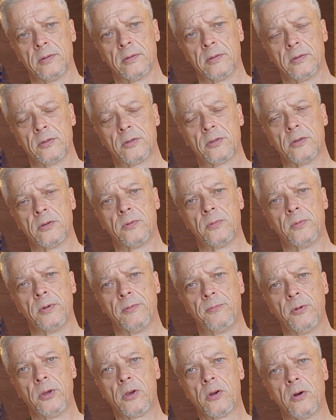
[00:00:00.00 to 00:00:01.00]
So
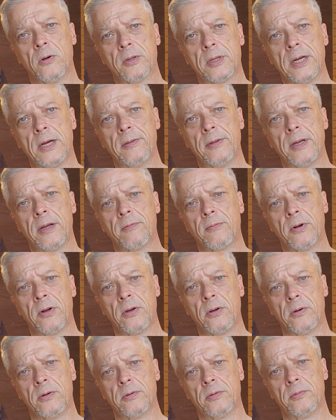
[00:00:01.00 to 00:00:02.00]
if we go down that
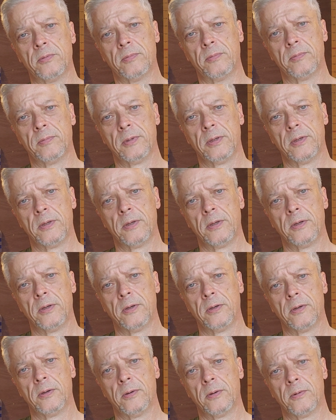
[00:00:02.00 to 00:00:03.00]
road
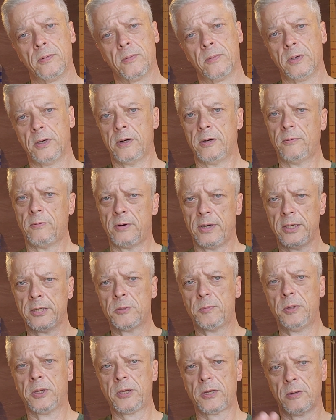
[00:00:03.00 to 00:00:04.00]
where rights
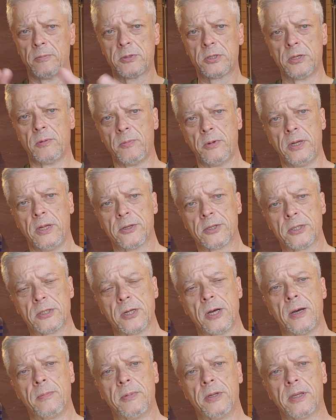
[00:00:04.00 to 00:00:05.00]
become someone else's
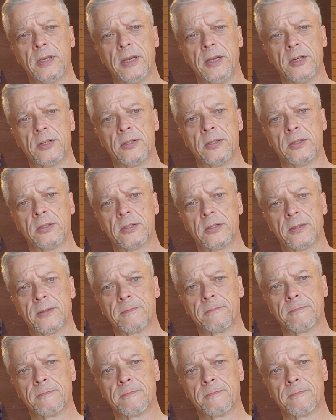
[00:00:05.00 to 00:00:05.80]
obligations,